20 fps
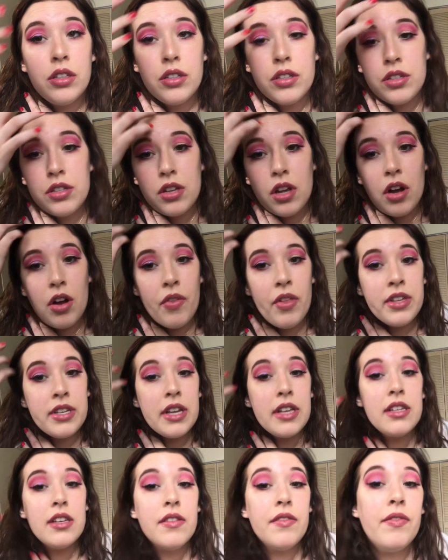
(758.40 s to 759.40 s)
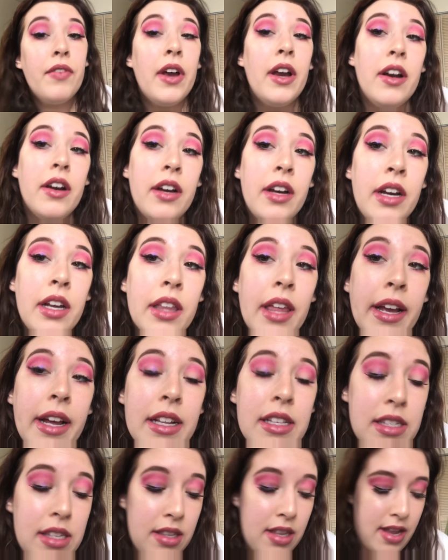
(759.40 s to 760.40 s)
So this isn't very, like,
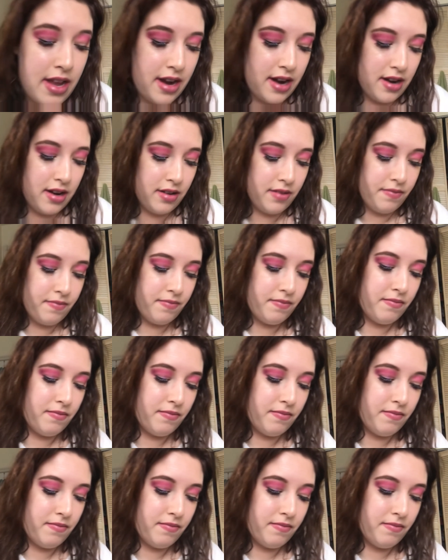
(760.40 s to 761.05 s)
it's there,